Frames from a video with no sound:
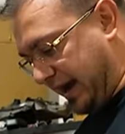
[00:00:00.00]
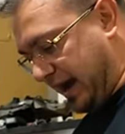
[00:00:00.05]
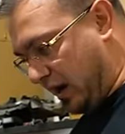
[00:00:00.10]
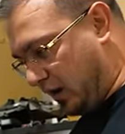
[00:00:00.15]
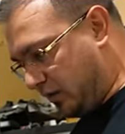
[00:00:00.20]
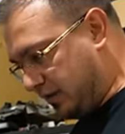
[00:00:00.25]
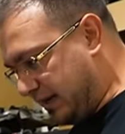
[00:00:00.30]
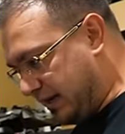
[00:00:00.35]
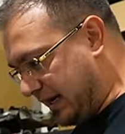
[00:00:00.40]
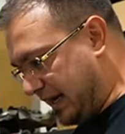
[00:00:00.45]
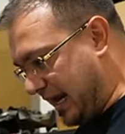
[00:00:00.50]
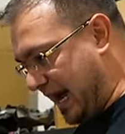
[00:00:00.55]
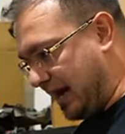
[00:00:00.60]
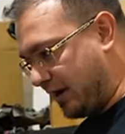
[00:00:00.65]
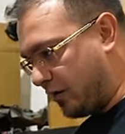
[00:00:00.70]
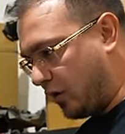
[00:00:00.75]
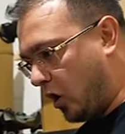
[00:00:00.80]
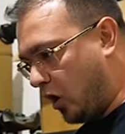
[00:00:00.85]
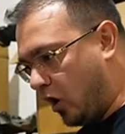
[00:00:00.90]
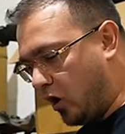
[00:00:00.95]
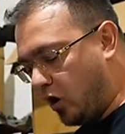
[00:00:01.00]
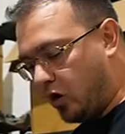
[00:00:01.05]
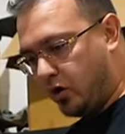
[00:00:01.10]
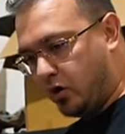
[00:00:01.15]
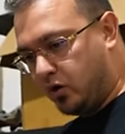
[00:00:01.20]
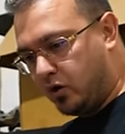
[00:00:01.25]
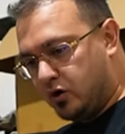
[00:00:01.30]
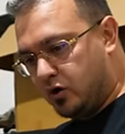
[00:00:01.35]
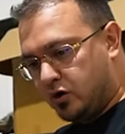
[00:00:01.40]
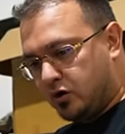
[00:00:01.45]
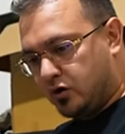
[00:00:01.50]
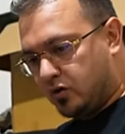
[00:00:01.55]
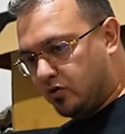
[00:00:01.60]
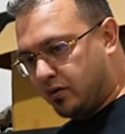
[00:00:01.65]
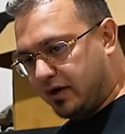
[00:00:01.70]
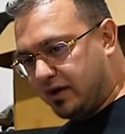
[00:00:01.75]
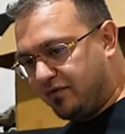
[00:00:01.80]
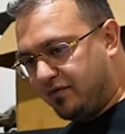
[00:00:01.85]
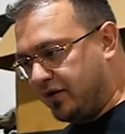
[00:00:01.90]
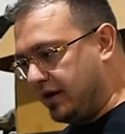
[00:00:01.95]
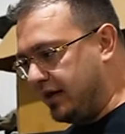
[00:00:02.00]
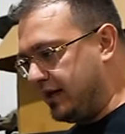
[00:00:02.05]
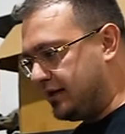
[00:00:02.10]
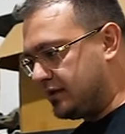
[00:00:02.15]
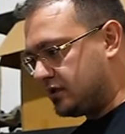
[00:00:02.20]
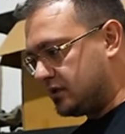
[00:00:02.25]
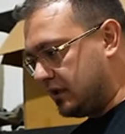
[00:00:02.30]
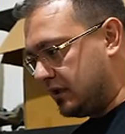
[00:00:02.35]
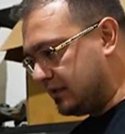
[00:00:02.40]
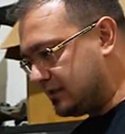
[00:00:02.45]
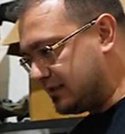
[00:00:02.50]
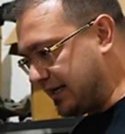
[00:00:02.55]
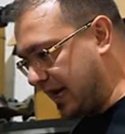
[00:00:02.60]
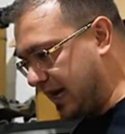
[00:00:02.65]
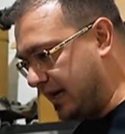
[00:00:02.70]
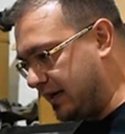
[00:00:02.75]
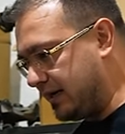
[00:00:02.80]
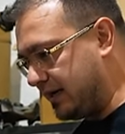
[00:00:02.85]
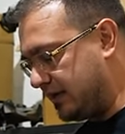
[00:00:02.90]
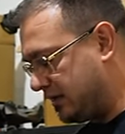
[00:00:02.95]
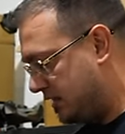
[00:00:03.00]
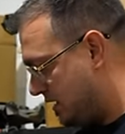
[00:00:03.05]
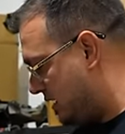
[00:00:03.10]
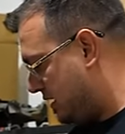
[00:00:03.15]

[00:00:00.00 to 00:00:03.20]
out and I had it all refinished, sanded,